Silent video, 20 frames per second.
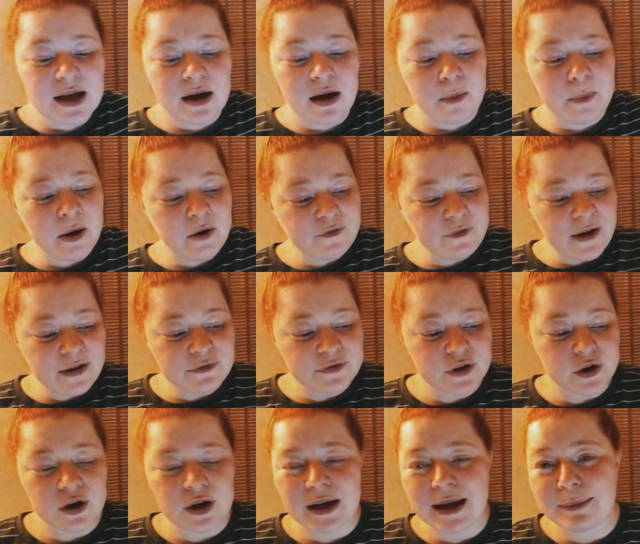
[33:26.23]
about
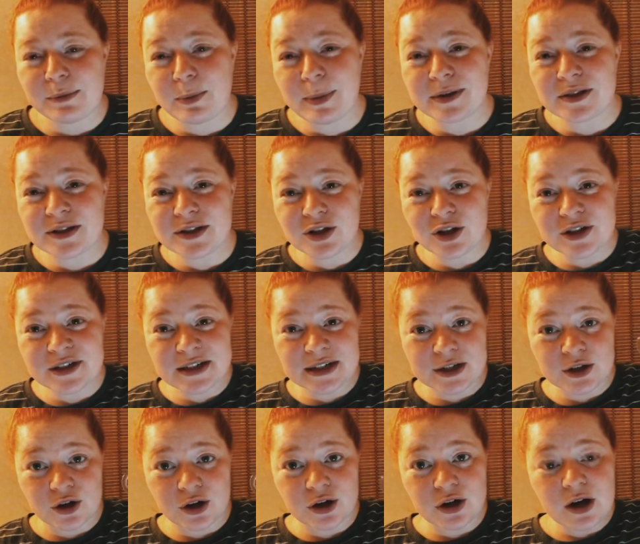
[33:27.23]
5.30. I'm about to start
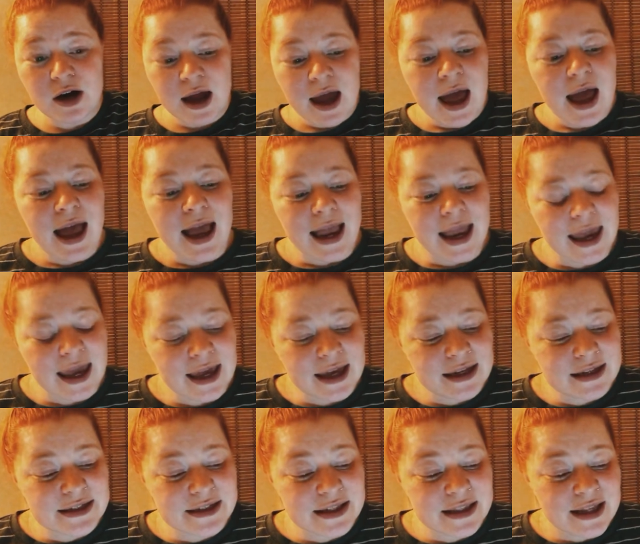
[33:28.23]
dinner
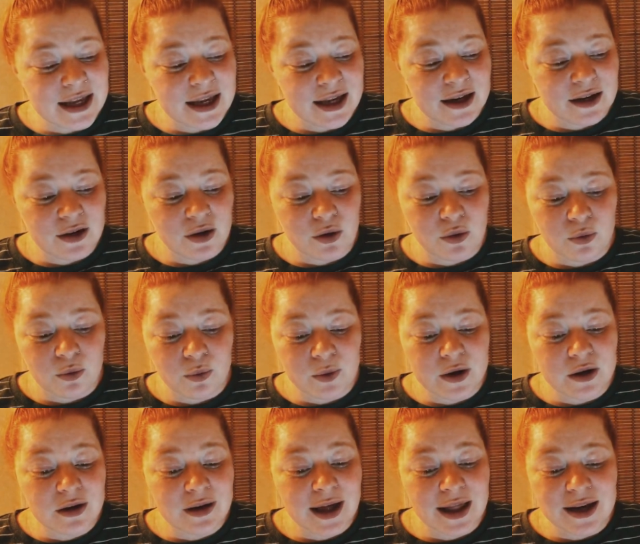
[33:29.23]
and then
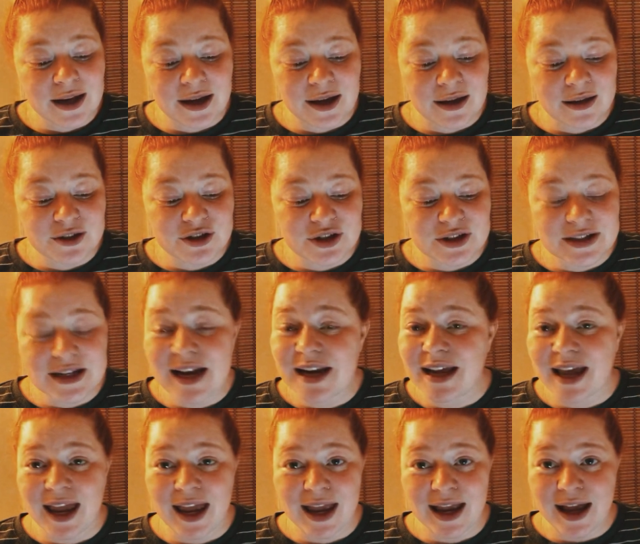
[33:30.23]
we're gonna just kind of
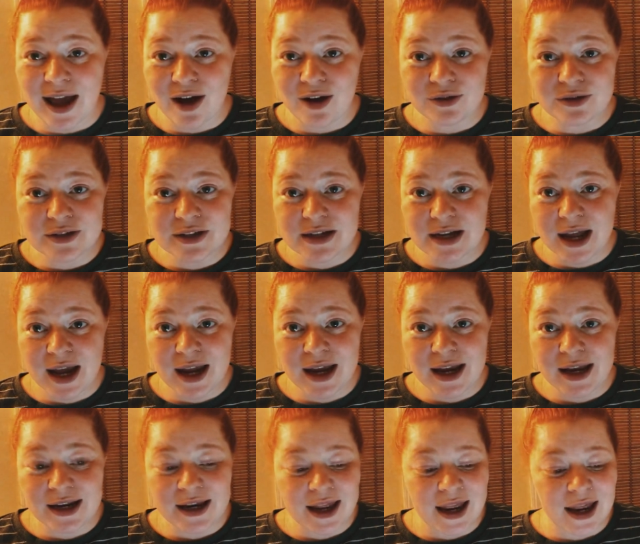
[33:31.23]
hang out tonight
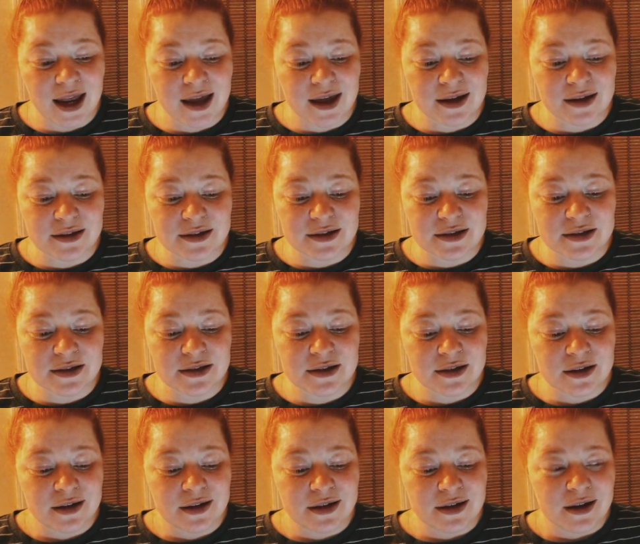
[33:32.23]
and
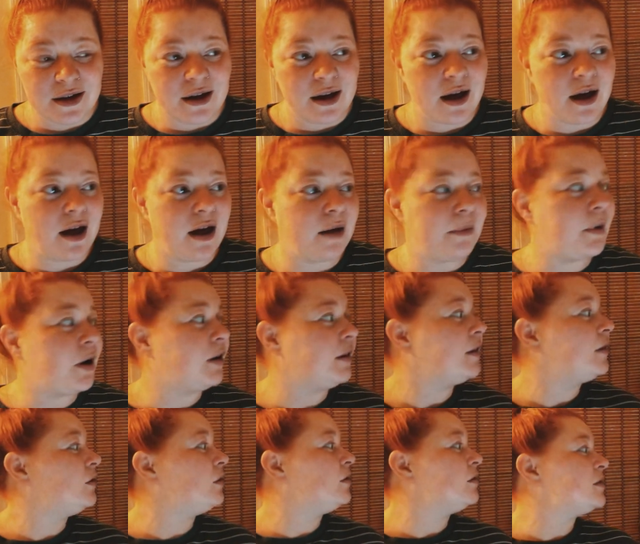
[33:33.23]
um, our
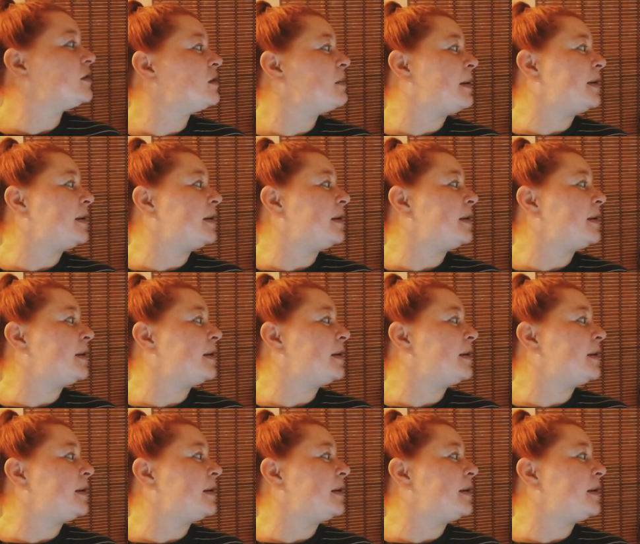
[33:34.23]
is about